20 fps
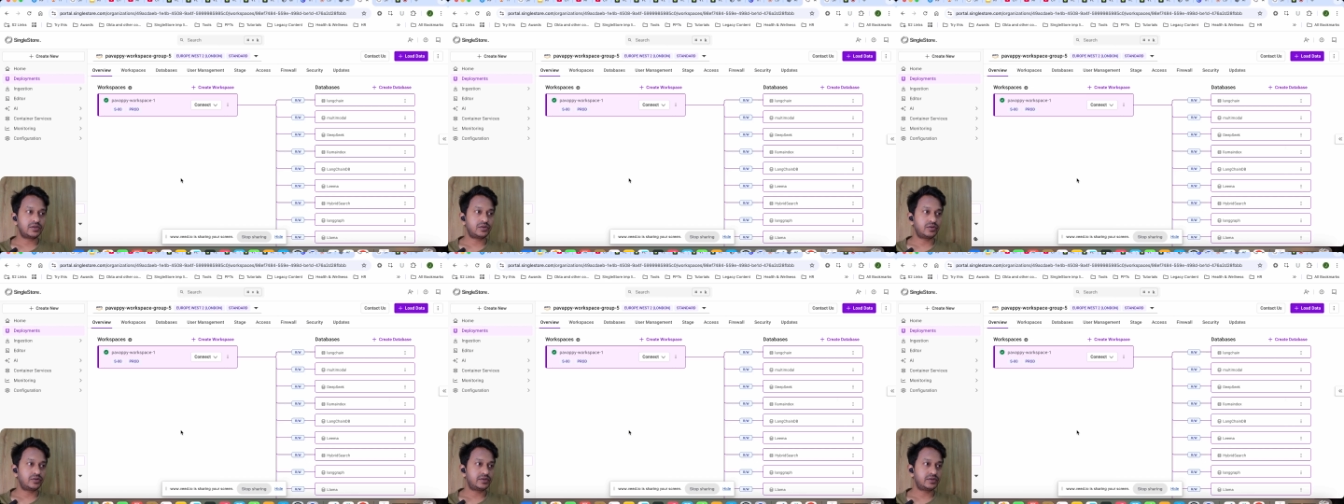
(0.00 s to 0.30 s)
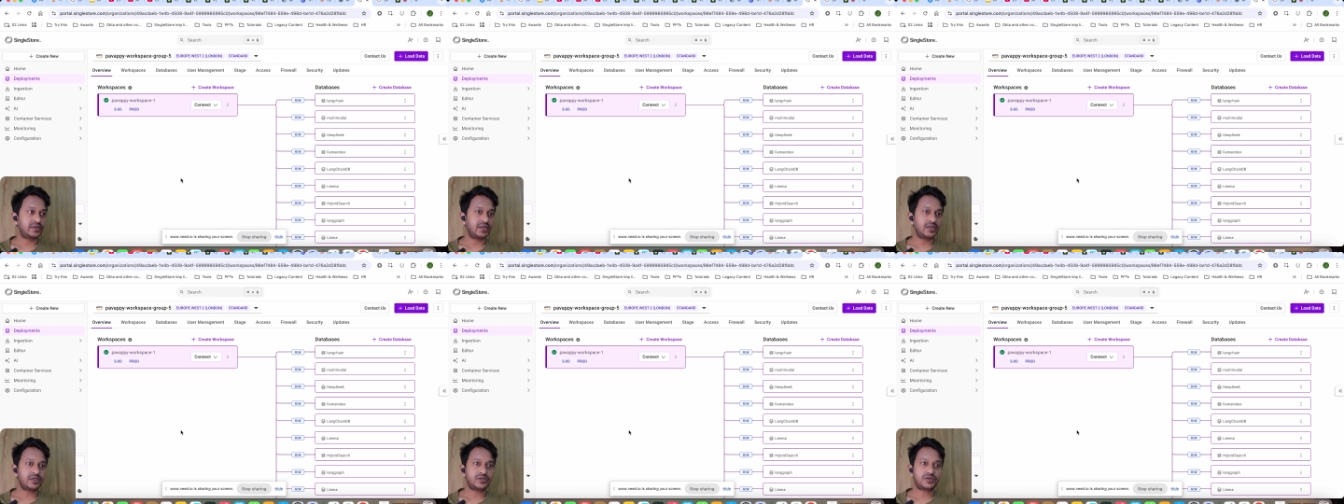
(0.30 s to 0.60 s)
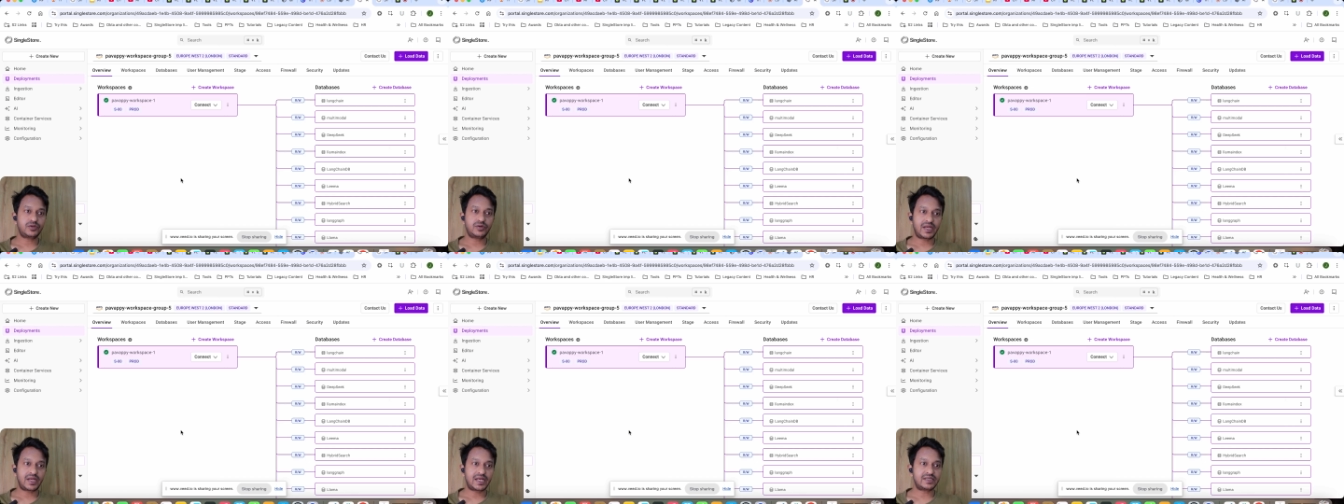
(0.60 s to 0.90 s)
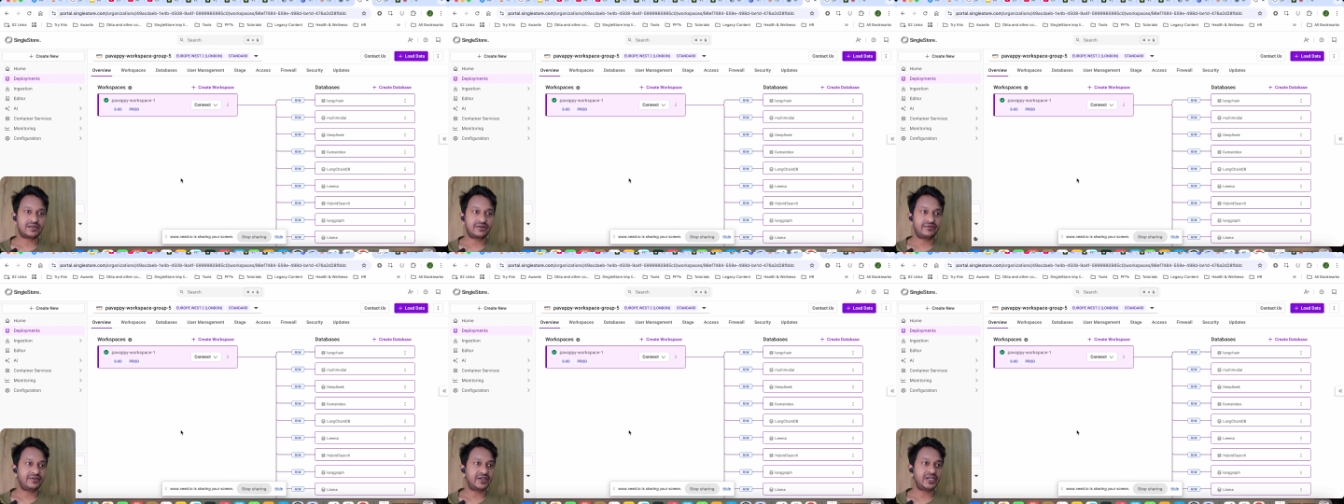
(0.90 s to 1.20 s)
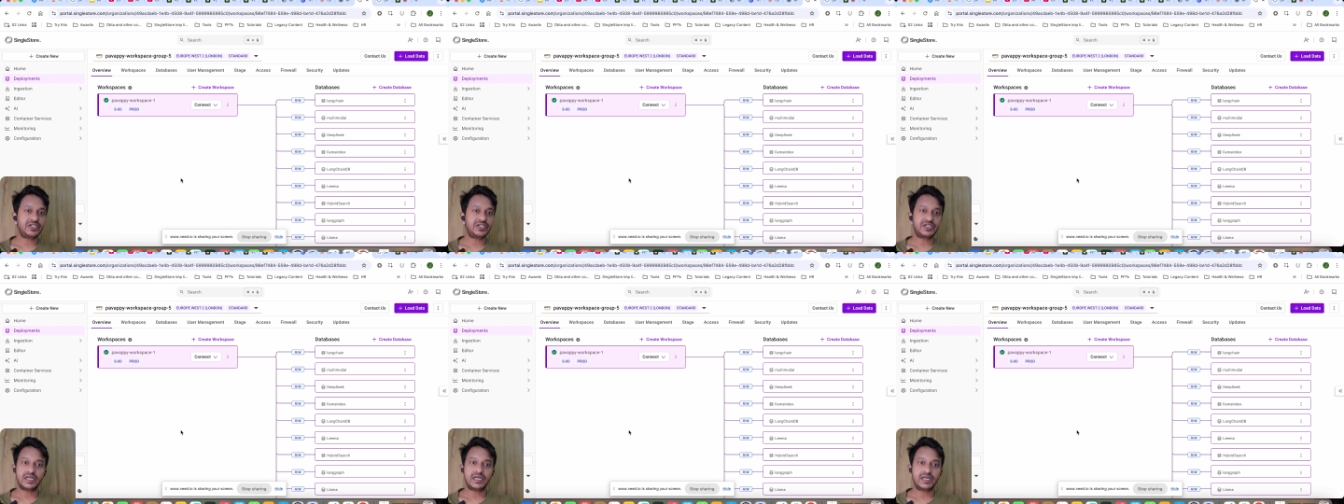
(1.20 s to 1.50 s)
so single store has a
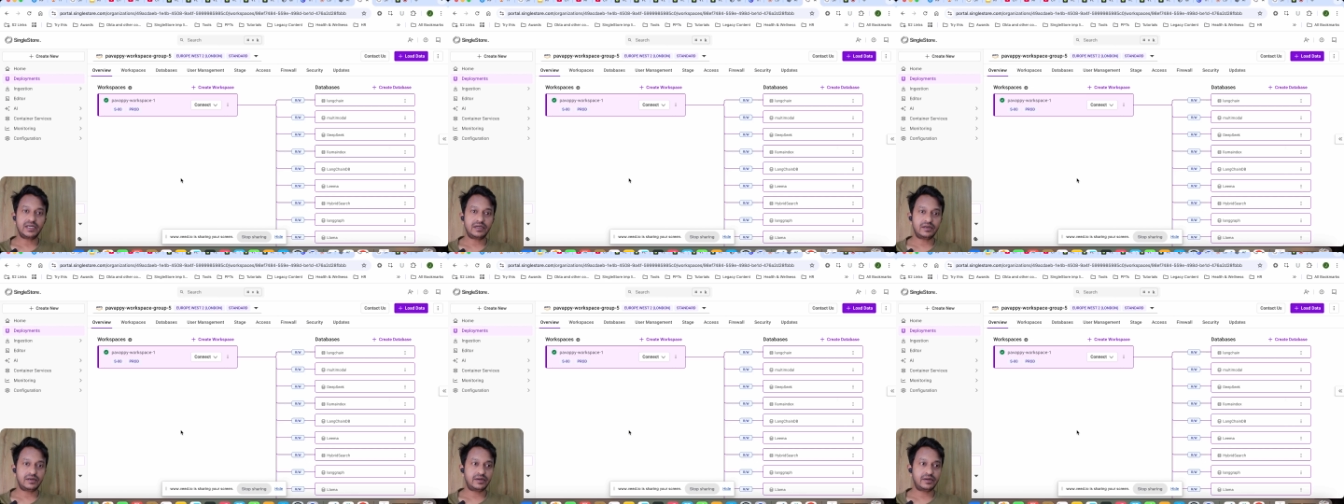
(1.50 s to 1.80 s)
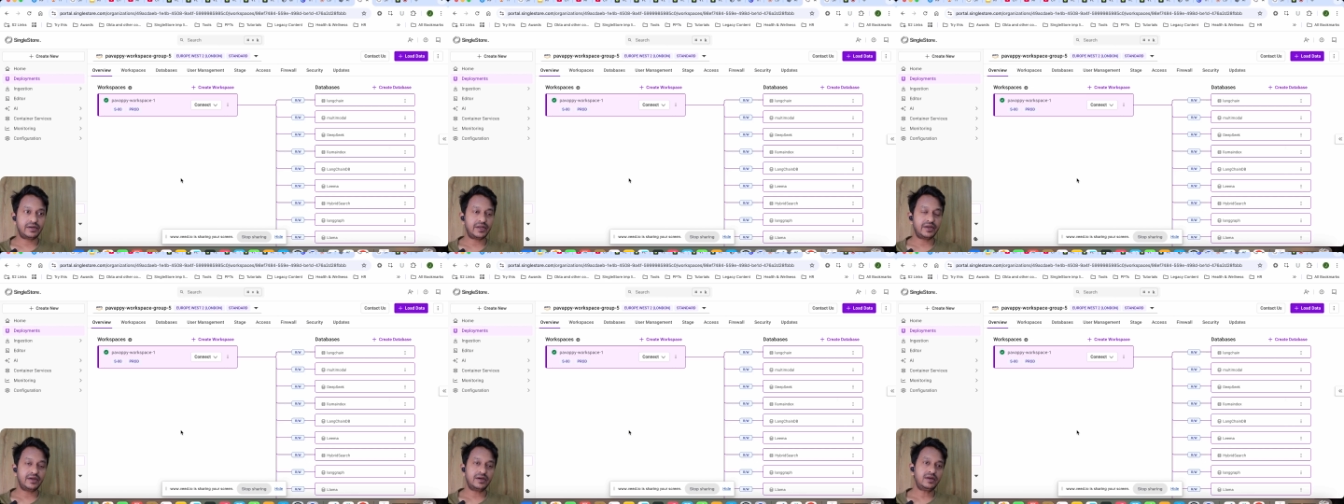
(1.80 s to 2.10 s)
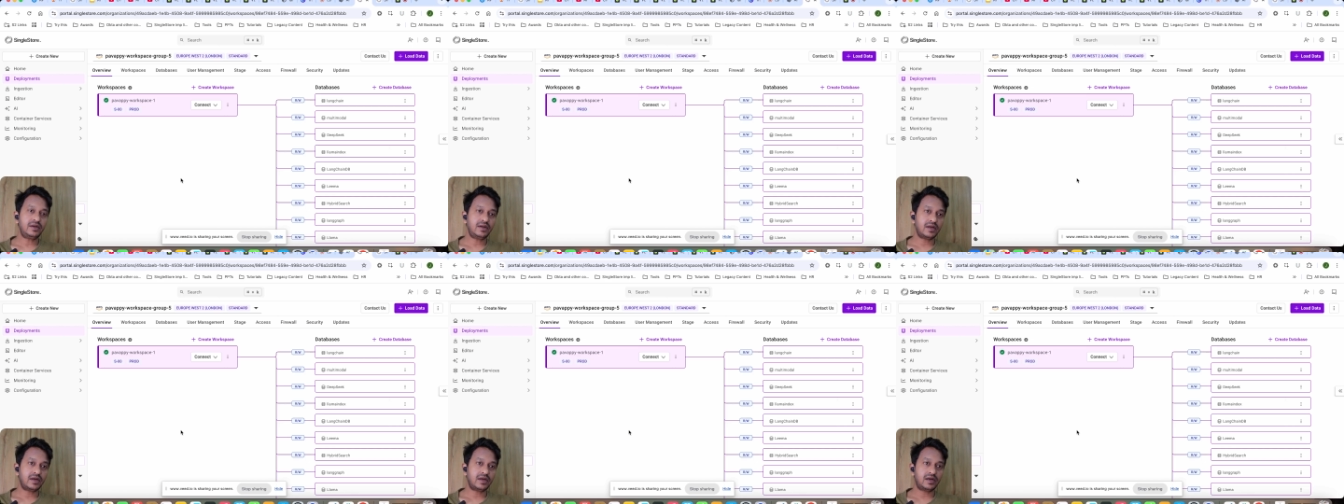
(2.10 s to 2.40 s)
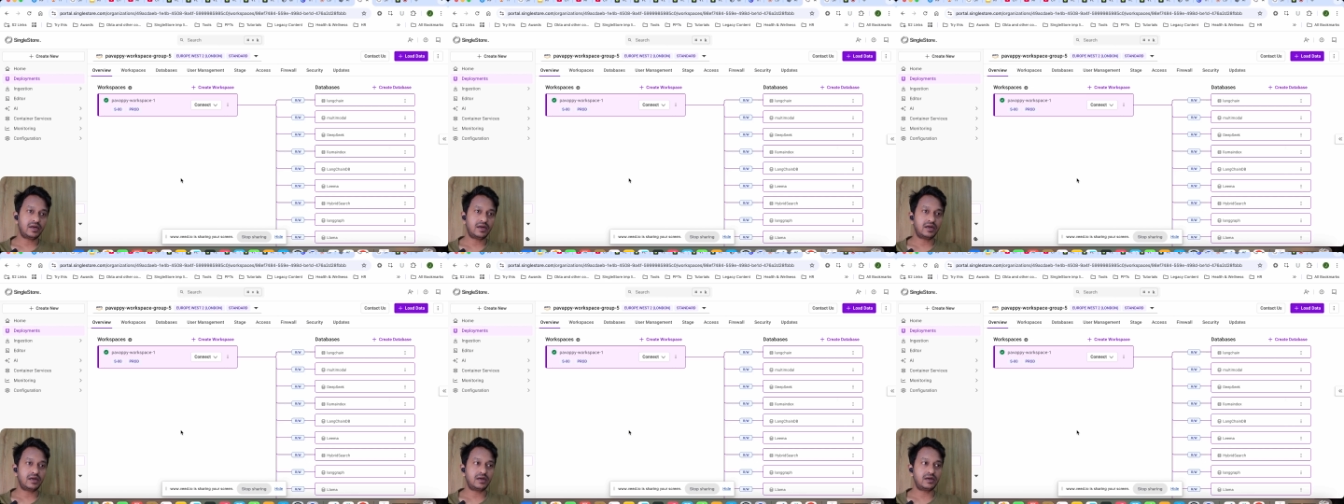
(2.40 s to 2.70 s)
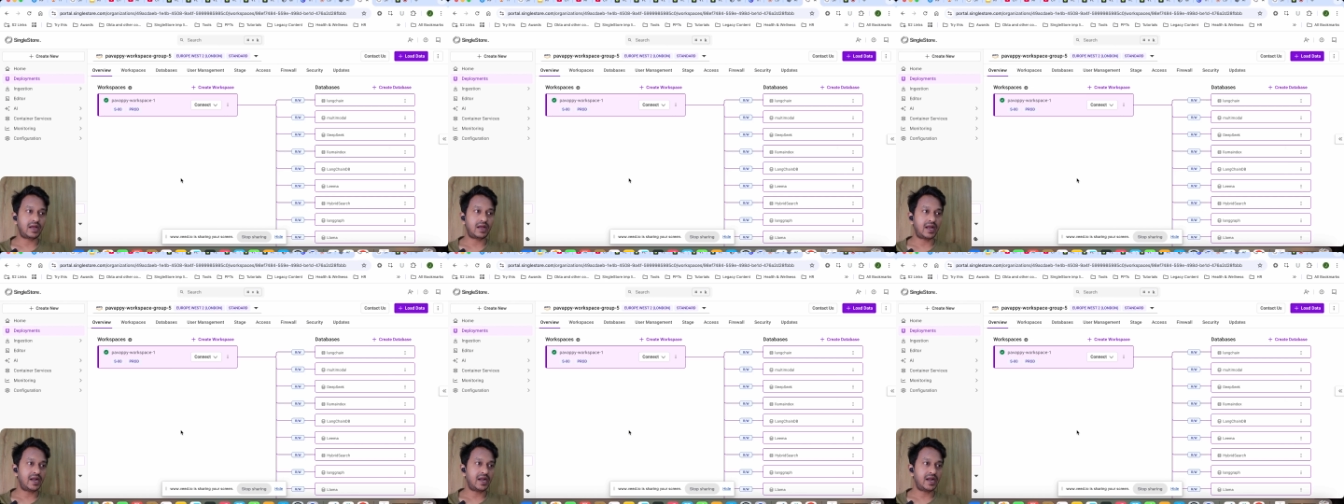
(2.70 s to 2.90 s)
free shared tier uh,